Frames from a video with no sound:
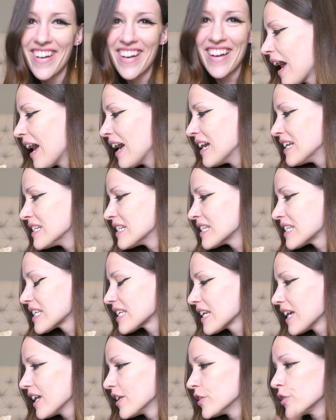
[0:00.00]

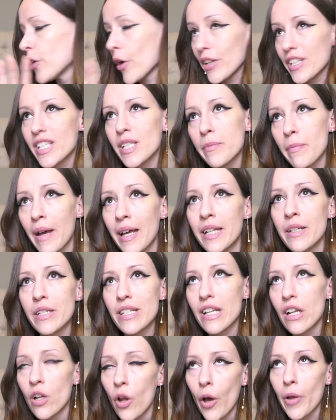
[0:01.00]
and not
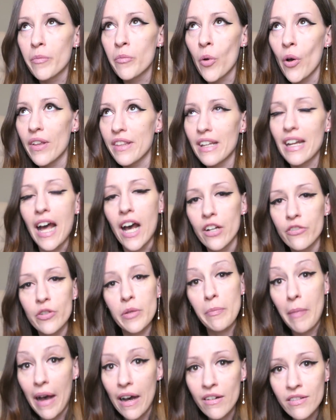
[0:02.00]
spend a lot more than a
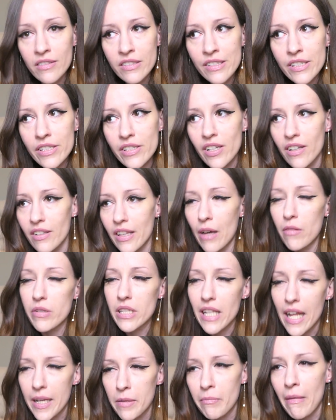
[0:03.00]
hundred pounds? So that
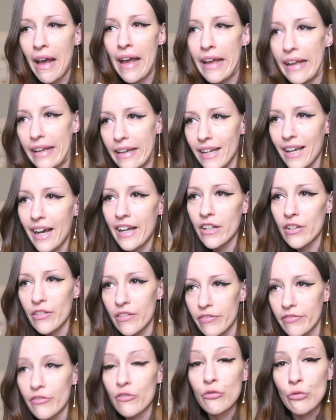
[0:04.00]
was like my kind
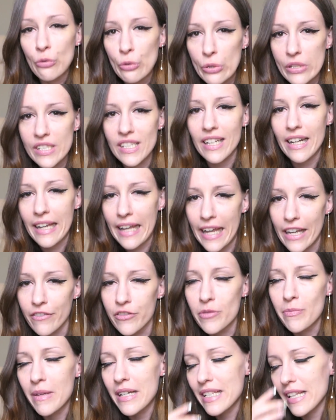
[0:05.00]
of rules that I gave
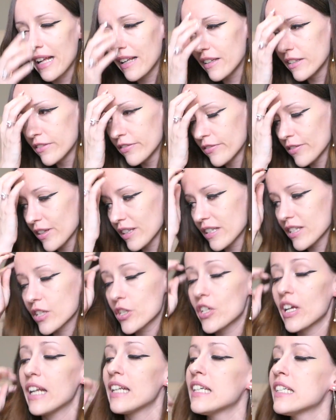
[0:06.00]
to myself for this
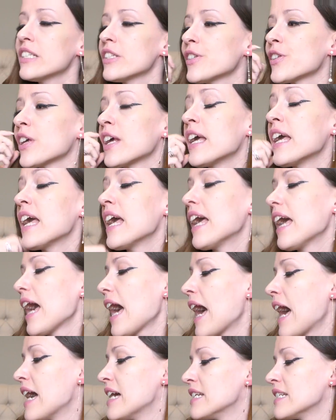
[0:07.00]
challenge,
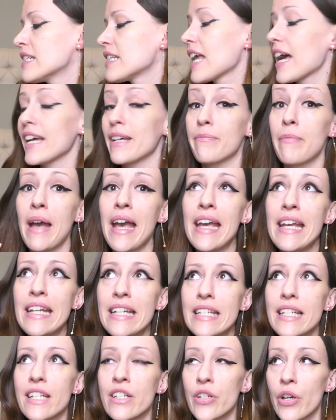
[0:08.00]
and I
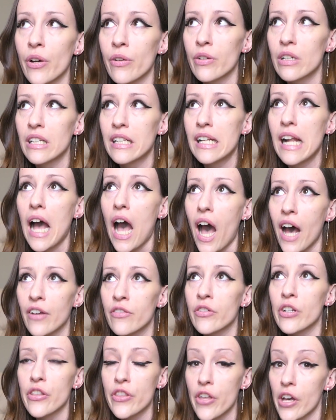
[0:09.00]
paid in total one
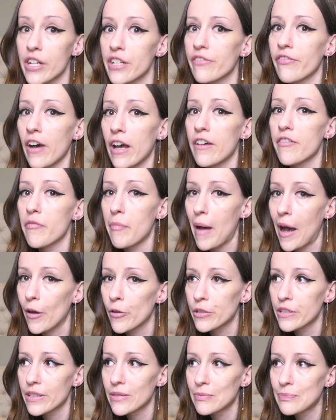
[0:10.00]
hundred thirty-five
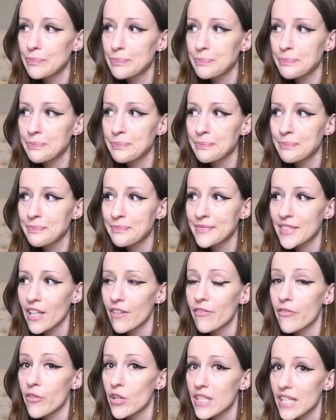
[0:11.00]
pounds
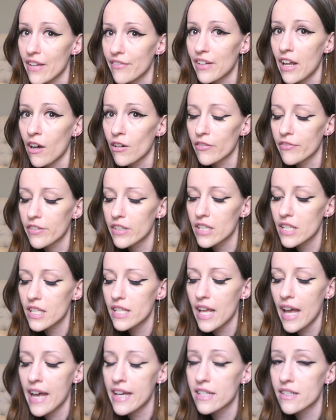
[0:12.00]
for seven
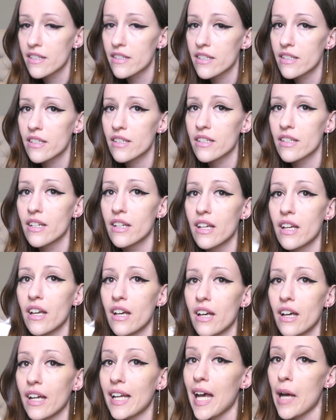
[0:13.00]
outfits and
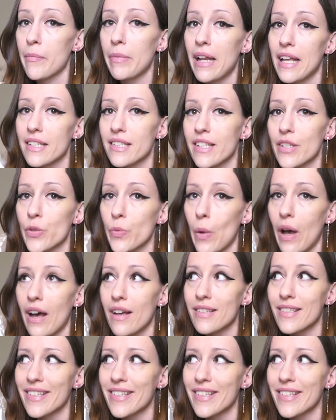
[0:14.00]
couple accessoires.